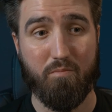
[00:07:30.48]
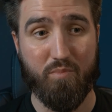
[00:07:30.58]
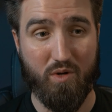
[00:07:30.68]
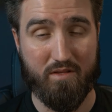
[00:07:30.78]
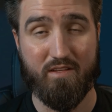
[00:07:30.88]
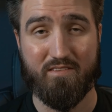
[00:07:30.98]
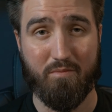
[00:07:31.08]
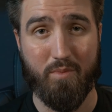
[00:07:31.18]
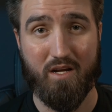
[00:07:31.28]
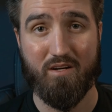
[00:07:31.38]
but in this
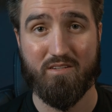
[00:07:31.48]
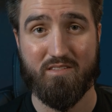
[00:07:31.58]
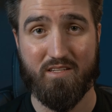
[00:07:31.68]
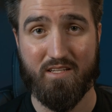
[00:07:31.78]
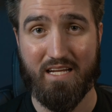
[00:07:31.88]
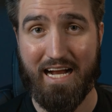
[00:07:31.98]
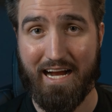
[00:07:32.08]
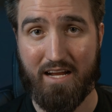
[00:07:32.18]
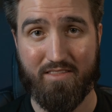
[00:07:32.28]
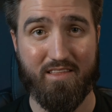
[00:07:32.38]
comparison,
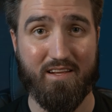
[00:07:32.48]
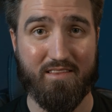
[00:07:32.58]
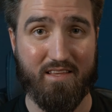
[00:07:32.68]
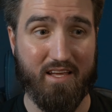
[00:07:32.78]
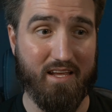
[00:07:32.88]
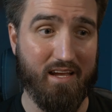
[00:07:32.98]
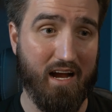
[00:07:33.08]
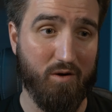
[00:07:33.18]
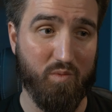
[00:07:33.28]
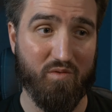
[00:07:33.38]
I think that it
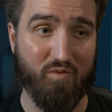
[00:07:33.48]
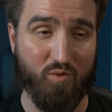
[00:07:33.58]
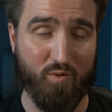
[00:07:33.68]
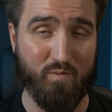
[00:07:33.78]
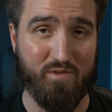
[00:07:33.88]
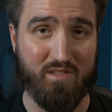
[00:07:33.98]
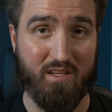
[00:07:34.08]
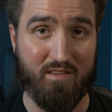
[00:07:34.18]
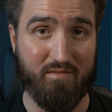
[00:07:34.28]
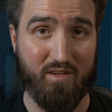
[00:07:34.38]
outperforms
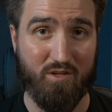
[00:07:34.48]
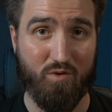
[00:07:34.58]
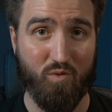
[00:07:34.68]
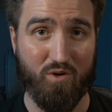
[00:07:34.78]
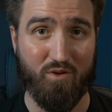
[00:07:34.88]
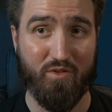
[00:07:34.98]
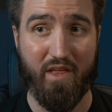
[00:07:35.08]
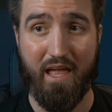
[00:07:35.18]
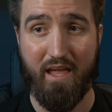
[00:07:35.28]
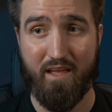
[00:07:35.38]
in the video world,
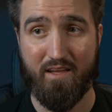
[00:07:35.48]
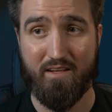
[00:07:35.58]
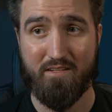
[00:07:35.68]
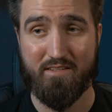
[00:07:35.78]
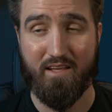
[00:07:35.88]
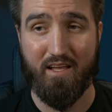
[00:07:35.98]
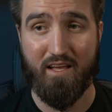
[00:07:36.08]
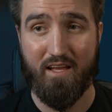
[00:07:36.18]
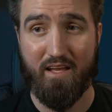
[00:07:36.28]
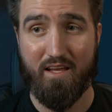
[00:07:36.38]
and
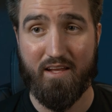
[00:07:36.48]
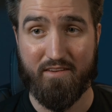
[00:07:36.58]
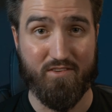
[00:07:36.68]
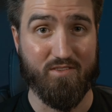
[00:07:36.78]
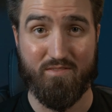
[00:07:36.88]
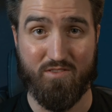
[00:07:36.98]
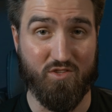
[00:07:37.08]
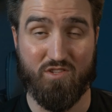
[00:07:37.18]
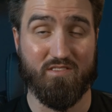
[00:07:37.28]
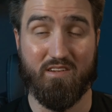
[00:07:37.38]
it's
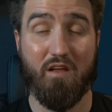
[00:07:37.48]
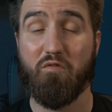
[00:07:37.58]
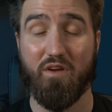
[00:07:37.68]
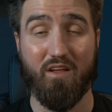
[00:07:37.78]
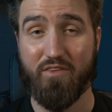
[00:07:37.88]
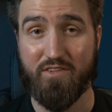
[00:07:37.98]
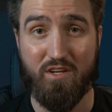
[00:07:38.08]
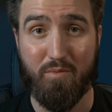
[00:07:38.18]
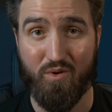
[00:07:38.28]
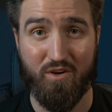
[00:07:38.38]
significantly
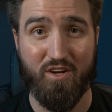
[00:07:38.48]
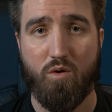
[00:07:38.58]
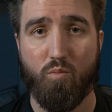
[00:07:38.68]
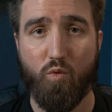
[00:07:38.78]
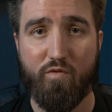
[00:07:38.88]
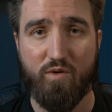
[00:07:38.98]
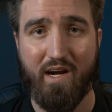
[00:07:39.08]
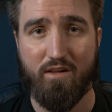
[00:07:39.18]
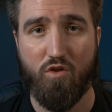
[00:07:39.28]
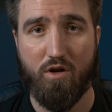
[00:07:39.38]
cheaper. Moving
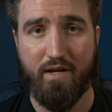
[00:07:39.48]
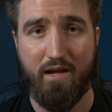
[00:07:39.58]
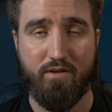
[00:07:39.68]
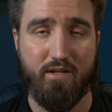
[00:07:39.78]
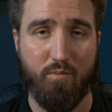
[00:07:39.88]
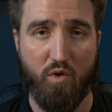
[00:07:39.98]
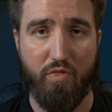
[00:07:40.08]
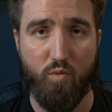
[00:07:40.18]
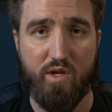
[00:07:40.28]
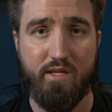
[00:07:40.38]
right along now to number
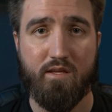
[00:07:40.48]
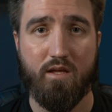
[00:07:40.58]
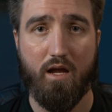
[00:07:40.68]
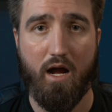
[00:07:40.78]
3,